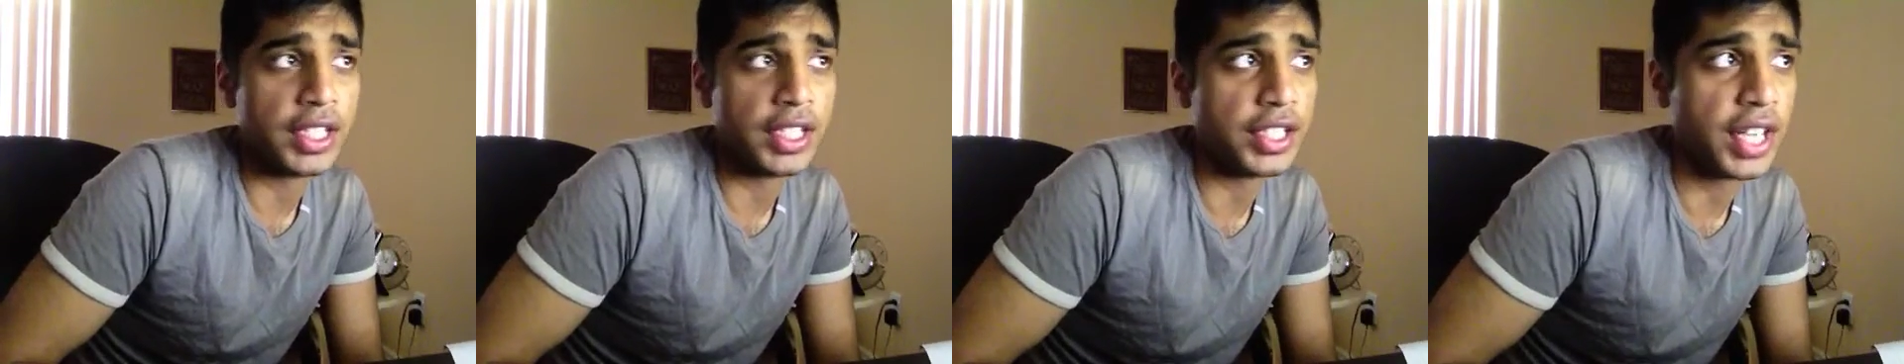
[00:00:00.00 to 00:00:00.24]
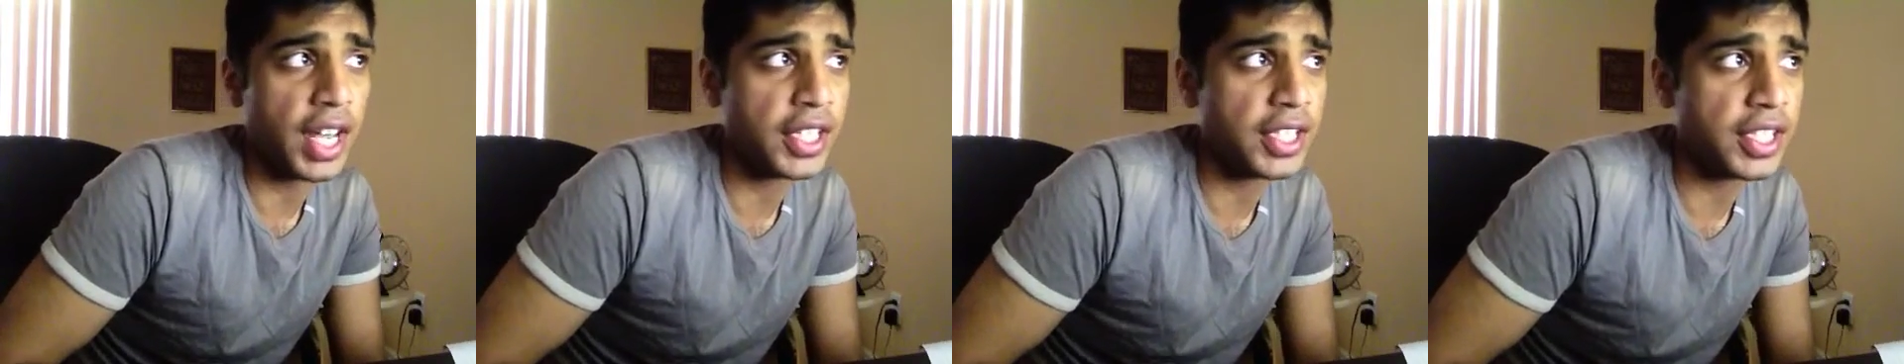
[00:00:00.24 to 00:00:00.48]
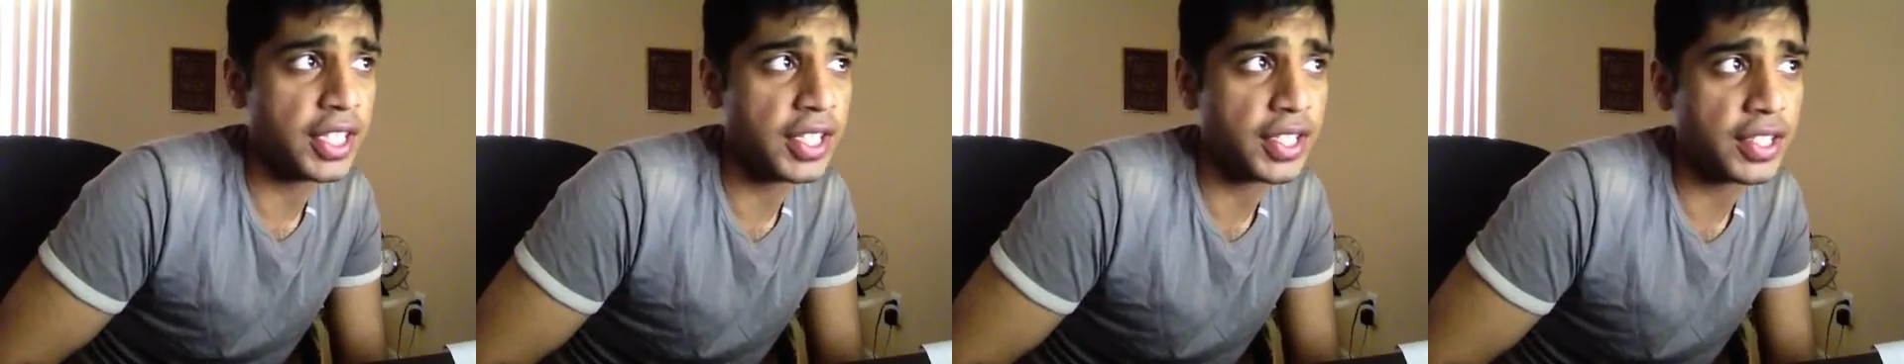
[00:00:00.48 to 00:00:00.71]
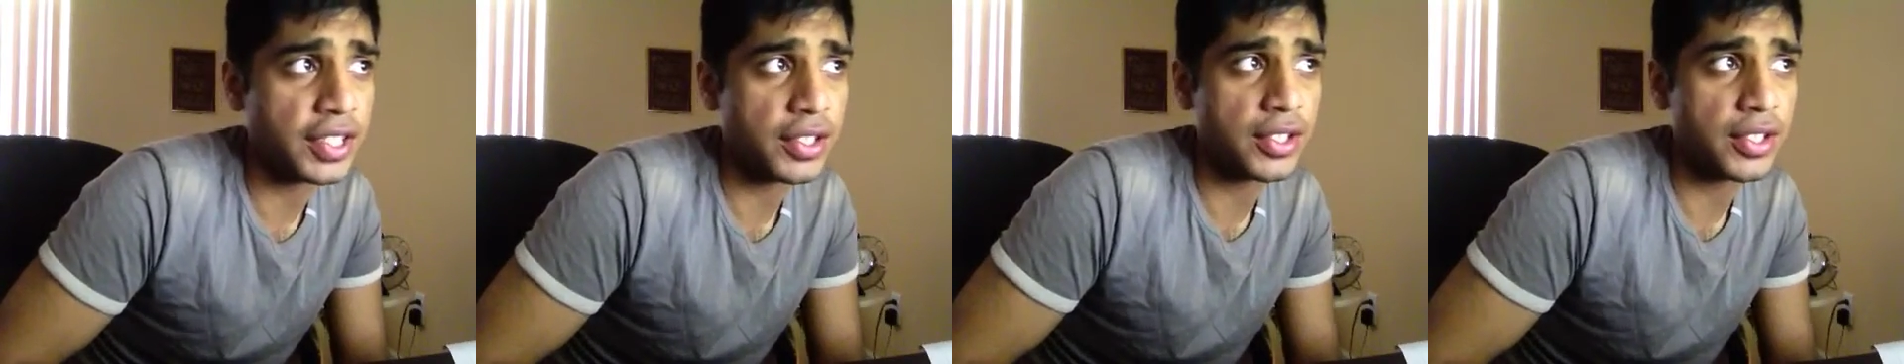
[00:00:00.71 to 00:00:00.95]

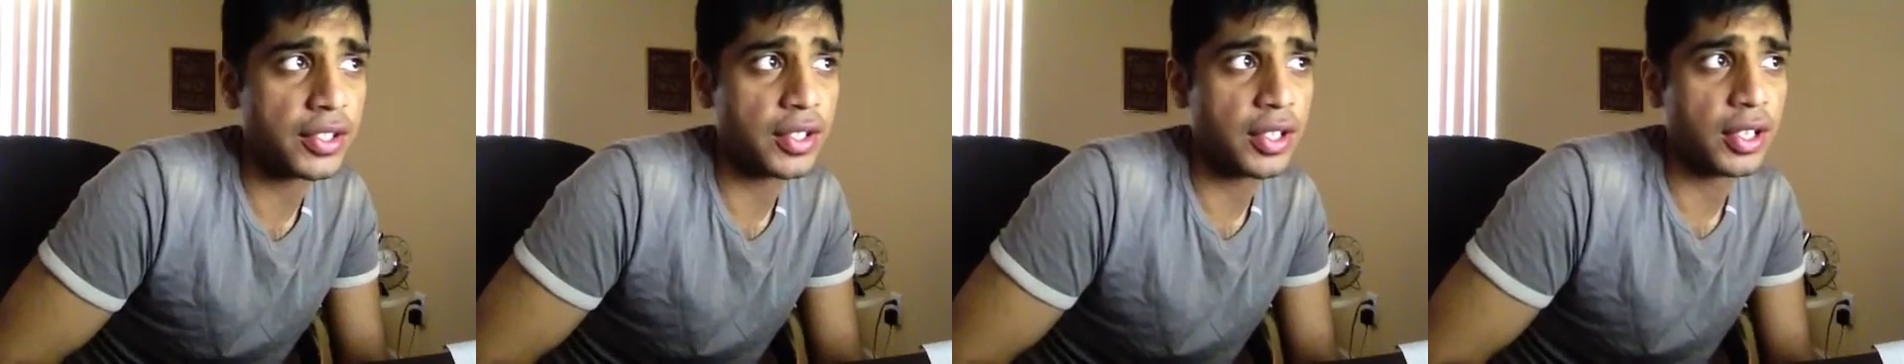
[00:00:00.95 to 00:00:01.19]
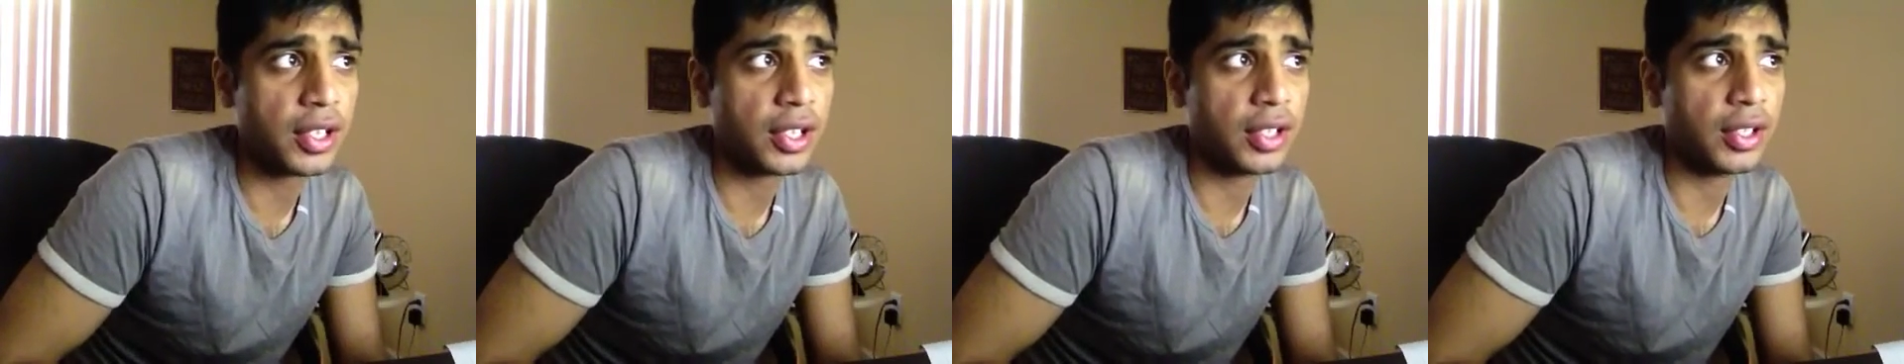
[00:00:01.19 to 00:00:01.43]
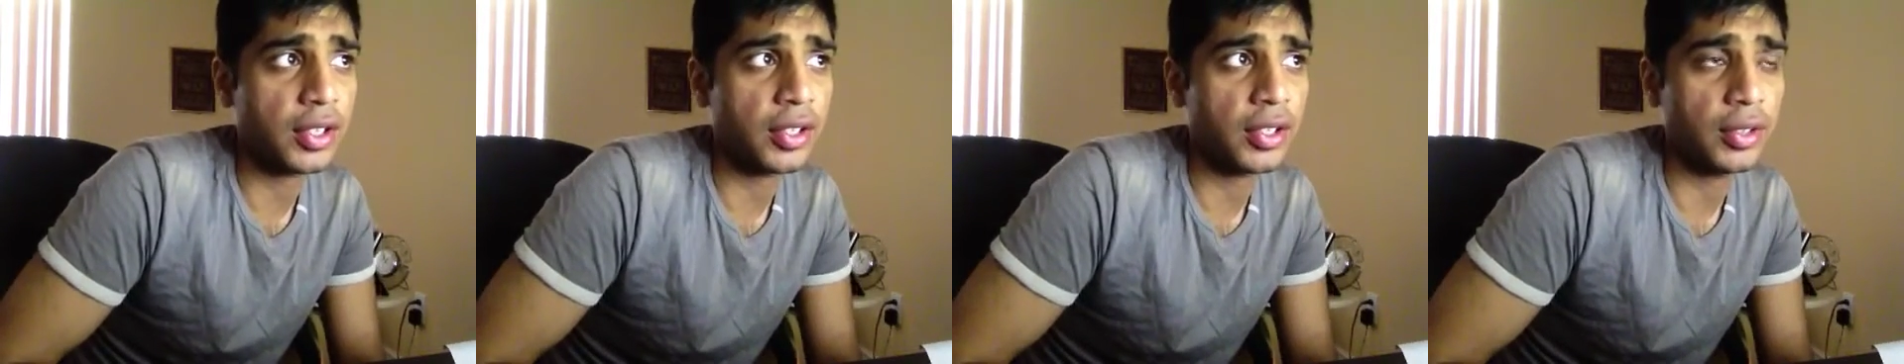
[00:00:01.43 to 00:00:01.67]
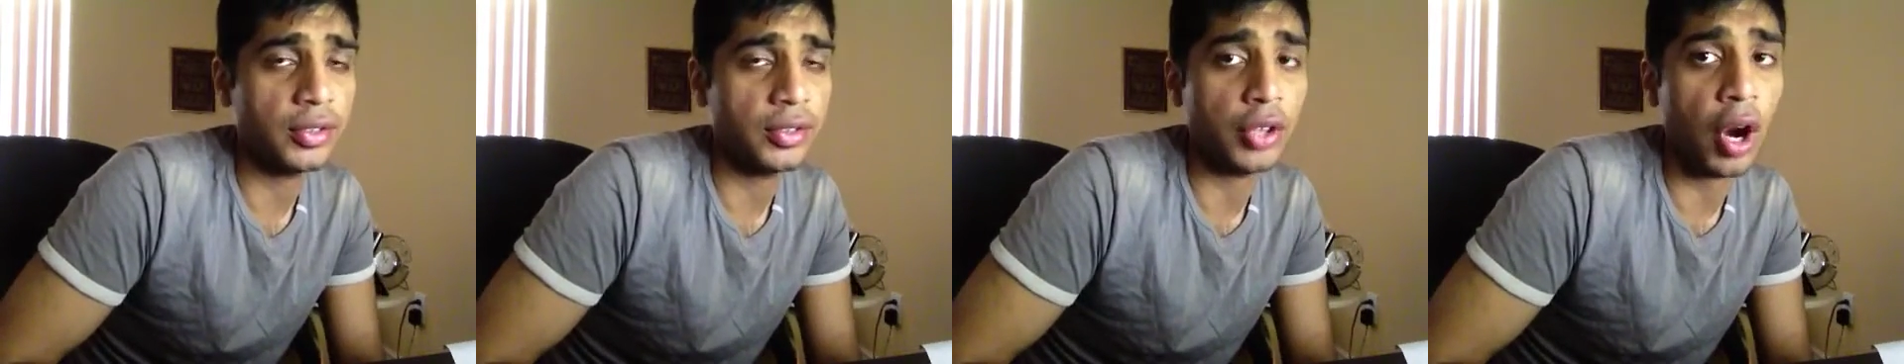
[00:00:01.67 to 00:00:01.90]
dentist,
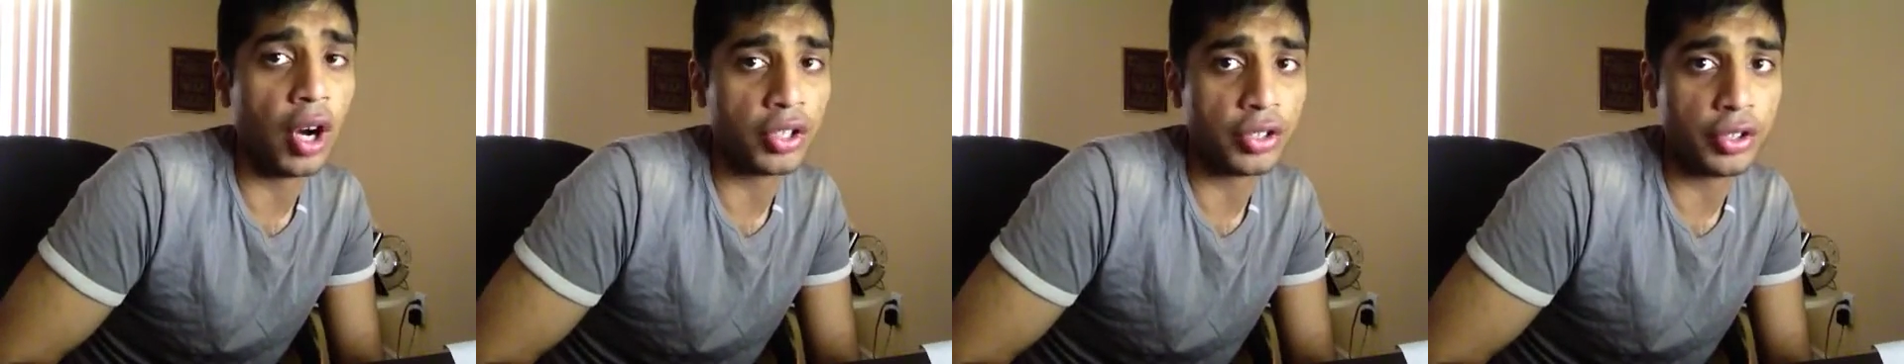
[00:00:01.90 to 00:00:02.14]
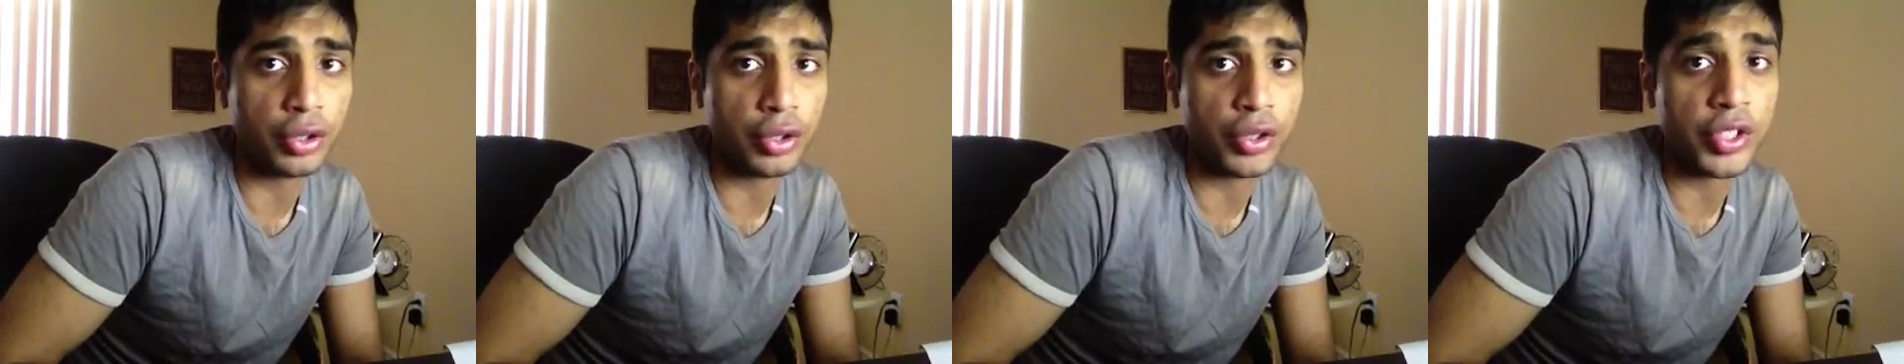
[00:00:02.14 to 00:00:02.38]
Dr.